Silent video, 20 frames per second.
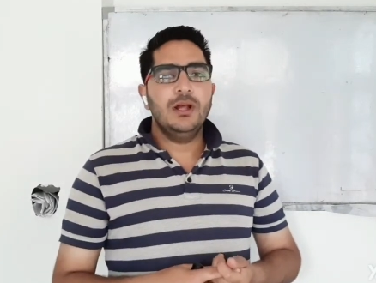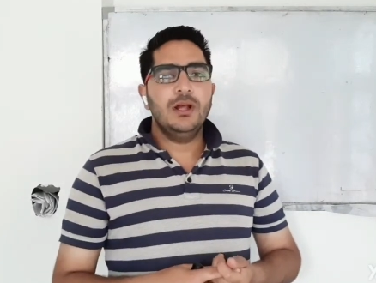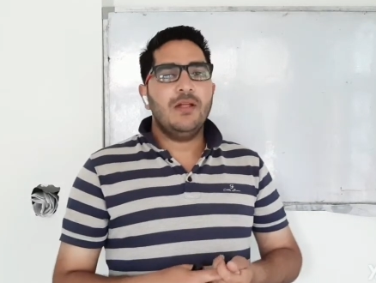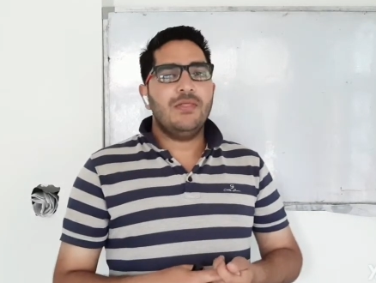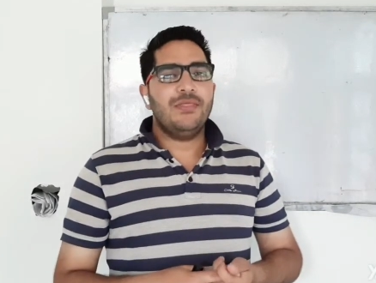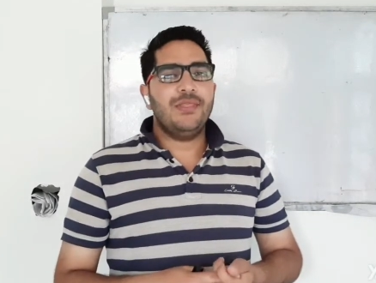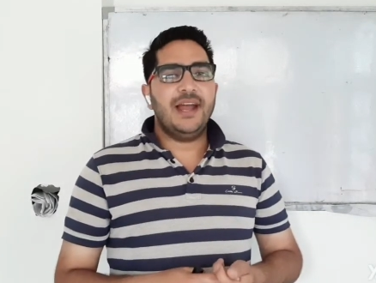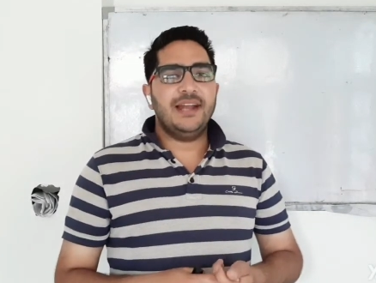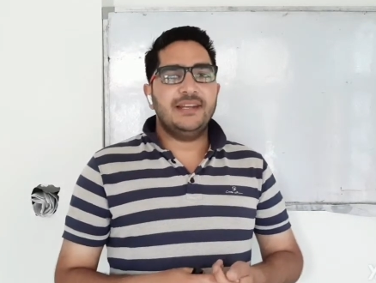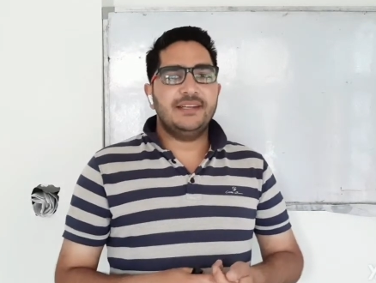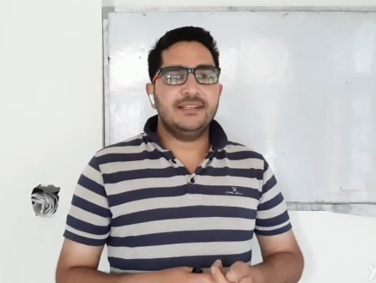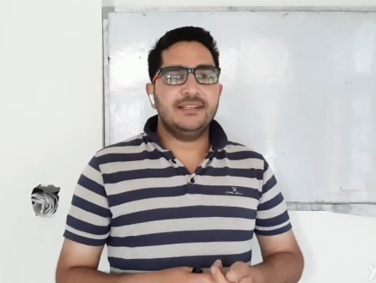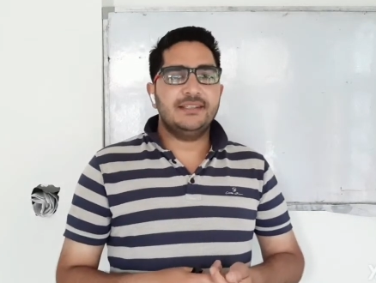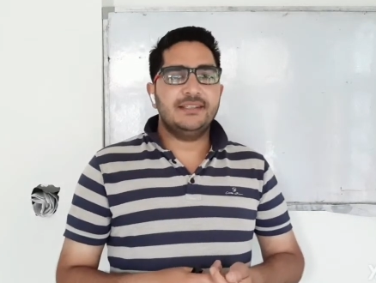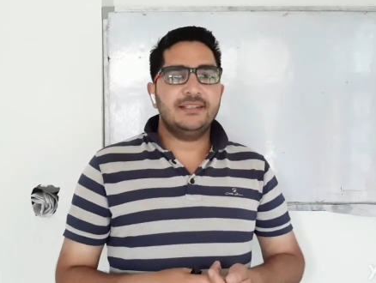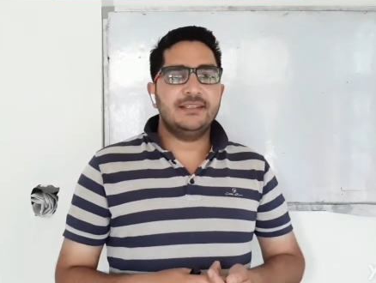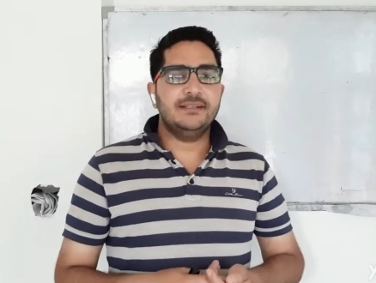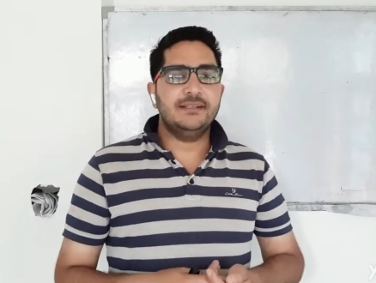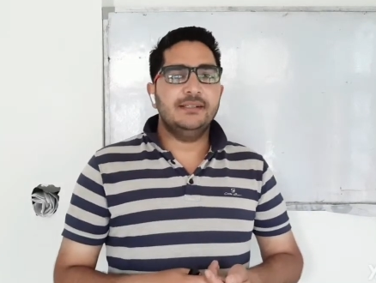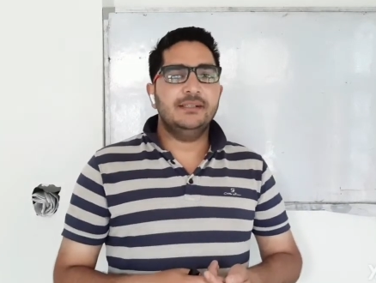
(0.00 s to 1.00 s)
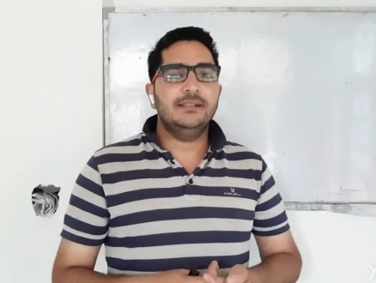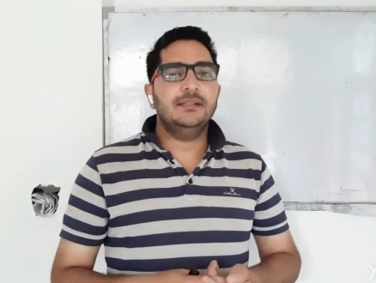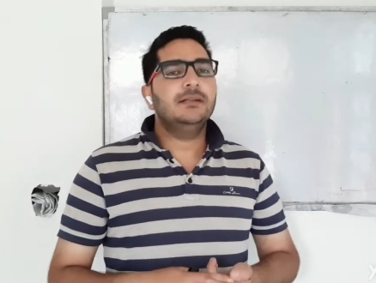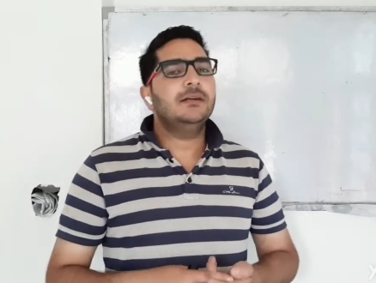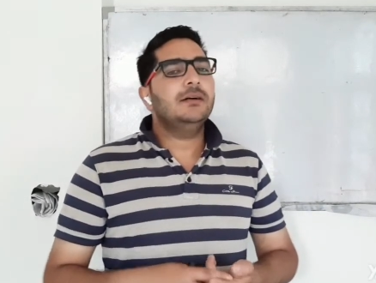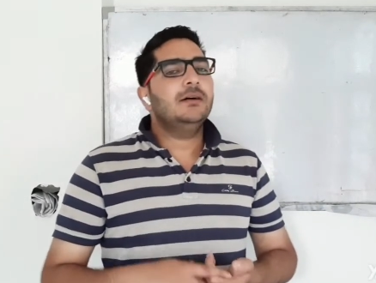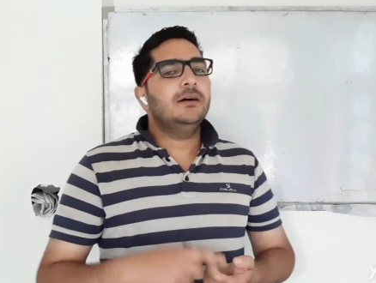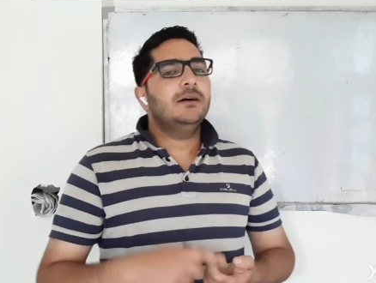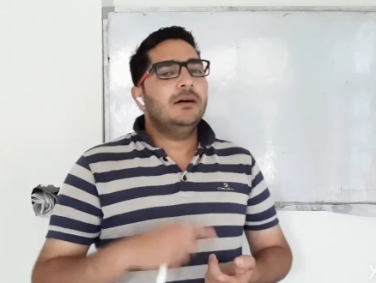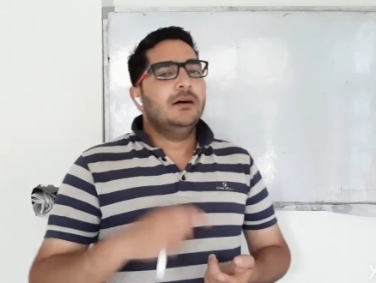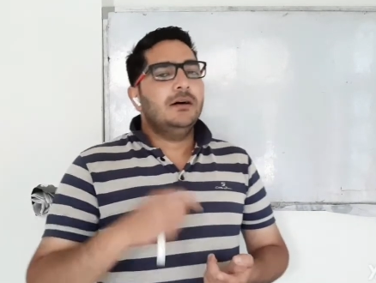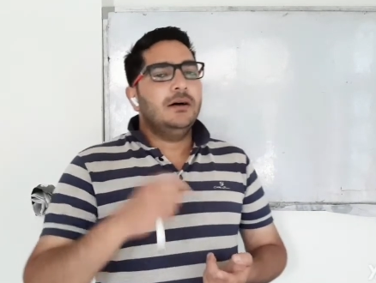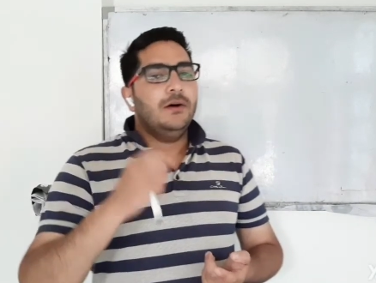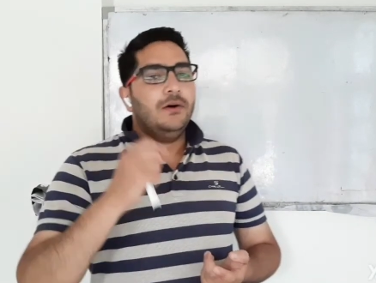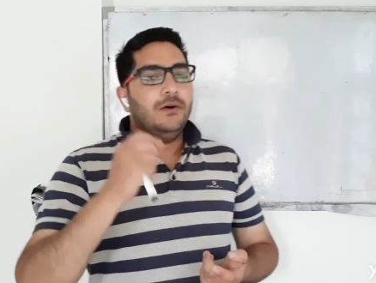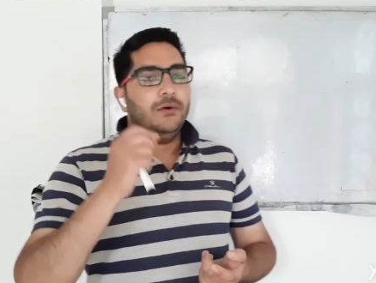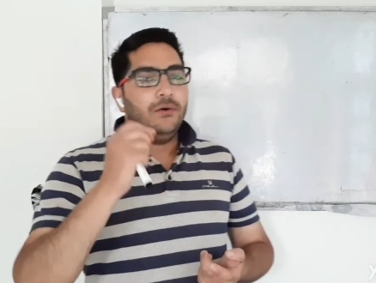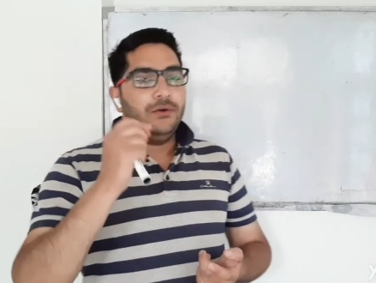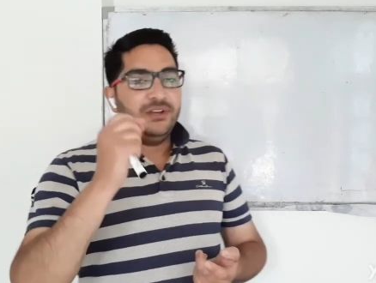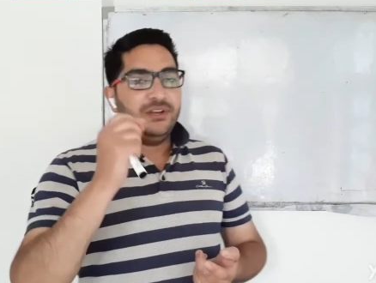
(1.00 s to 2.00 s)
that is
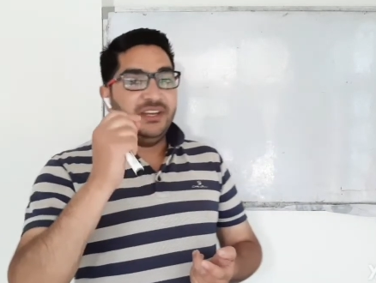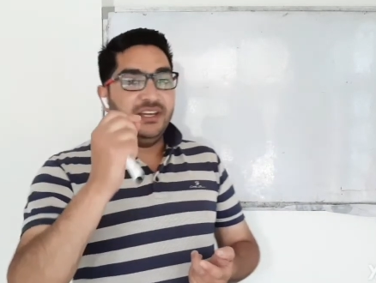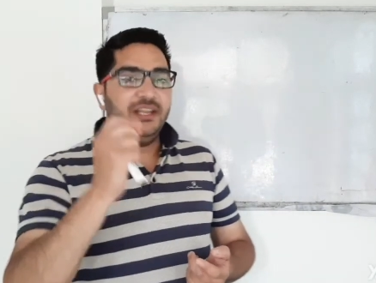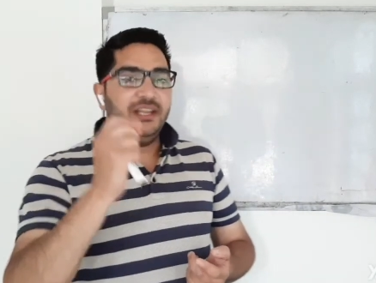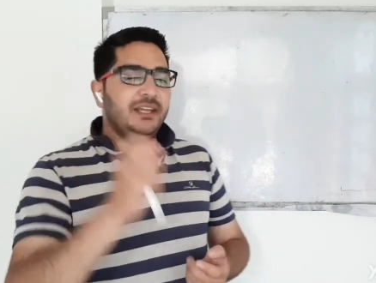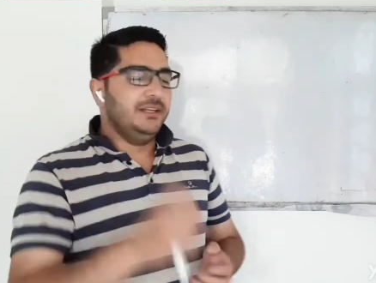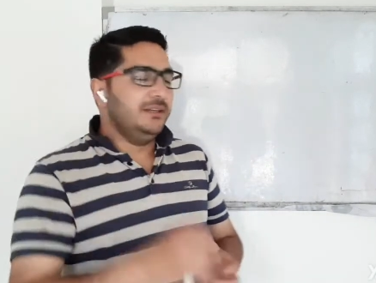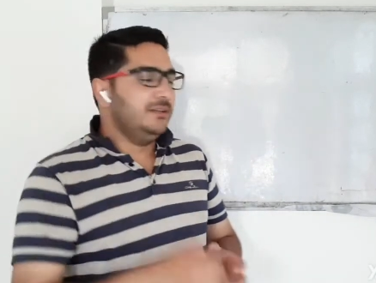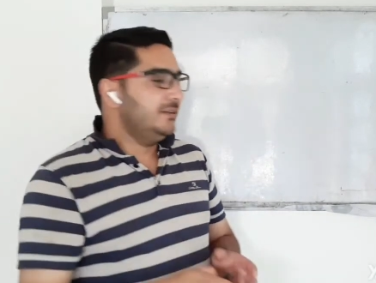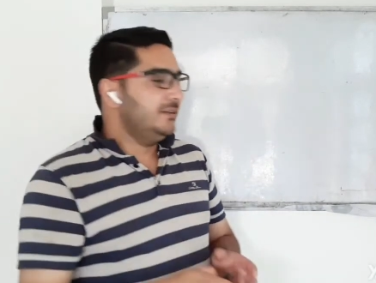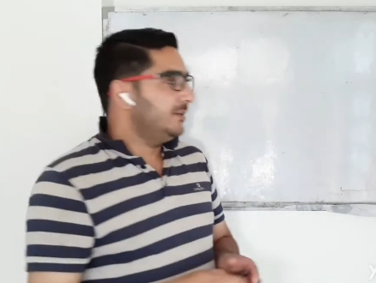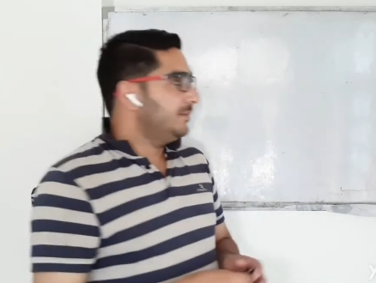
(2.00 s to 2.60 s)
need.